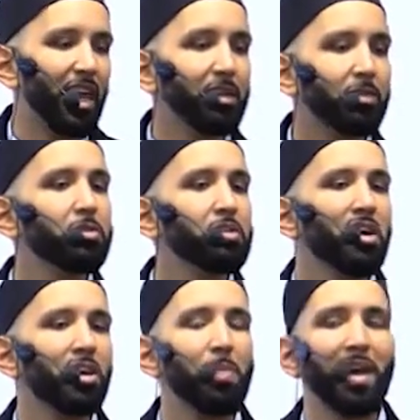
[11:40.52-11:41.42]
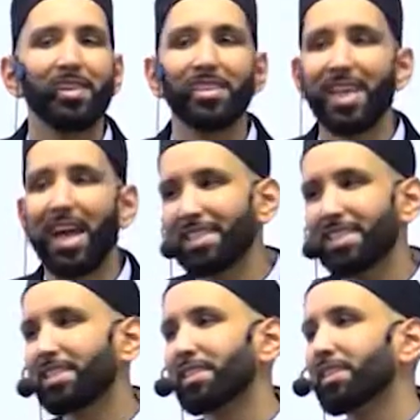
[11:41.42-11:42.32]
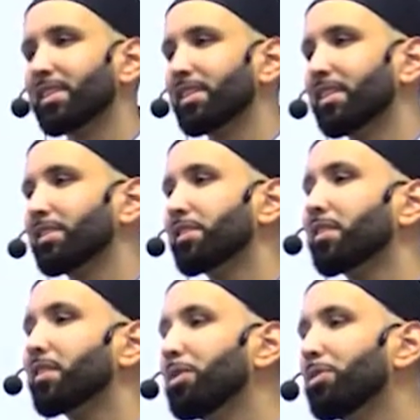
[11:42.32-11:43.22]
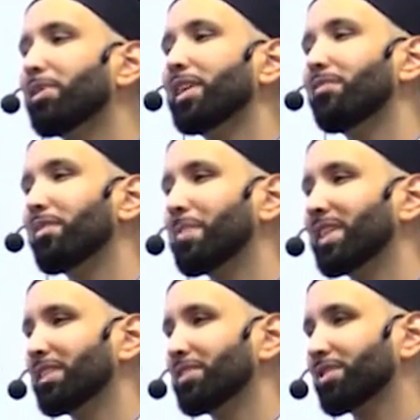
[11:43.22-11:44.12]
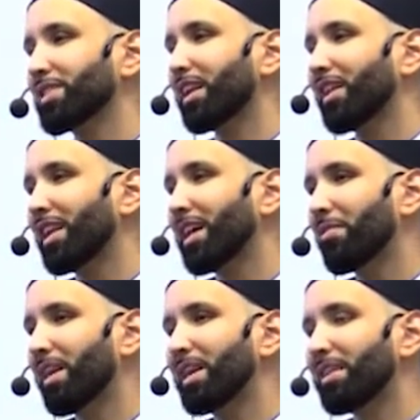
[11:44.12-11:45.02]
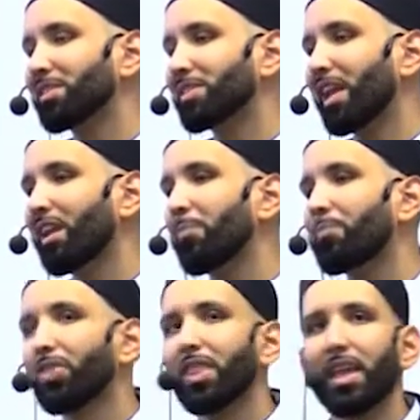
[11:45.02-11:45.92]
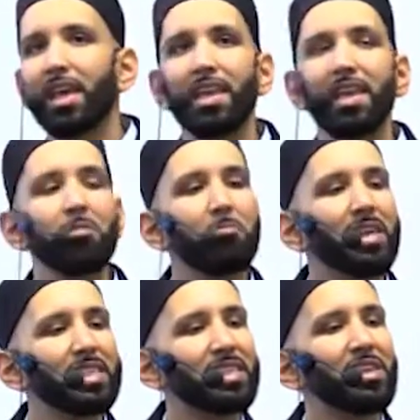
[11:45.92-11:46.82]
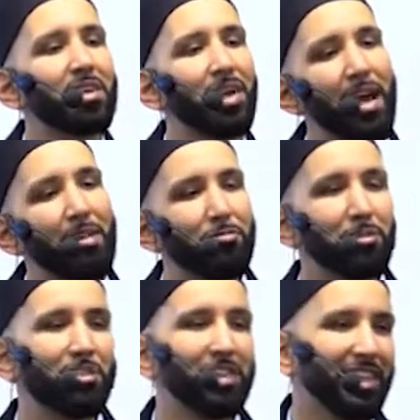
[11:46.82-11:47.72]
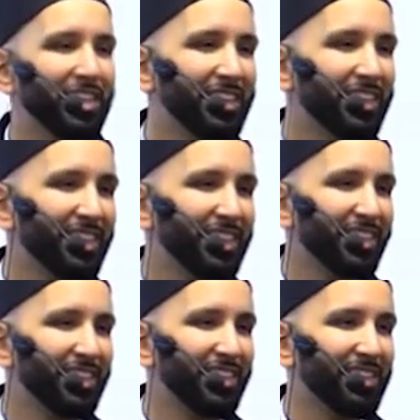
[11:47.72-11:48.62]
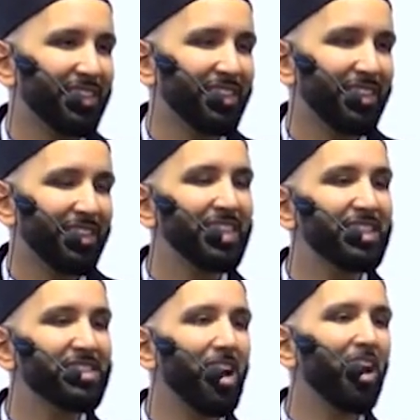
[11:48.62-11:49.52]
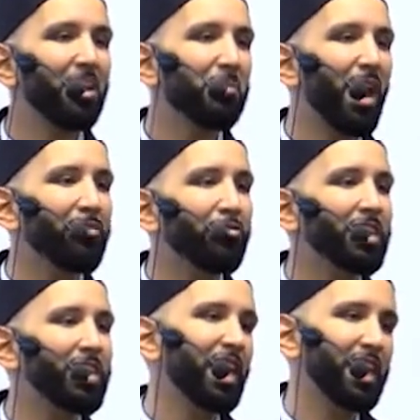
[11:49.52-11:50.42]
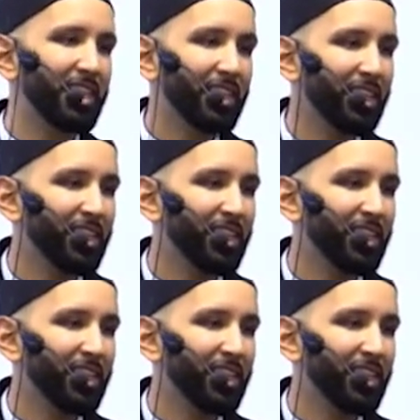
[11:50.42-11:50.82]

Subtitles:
and you talk about a test to the community of the Messenger sallallahu alaihi wasallam, he was their everything. They saw him every day.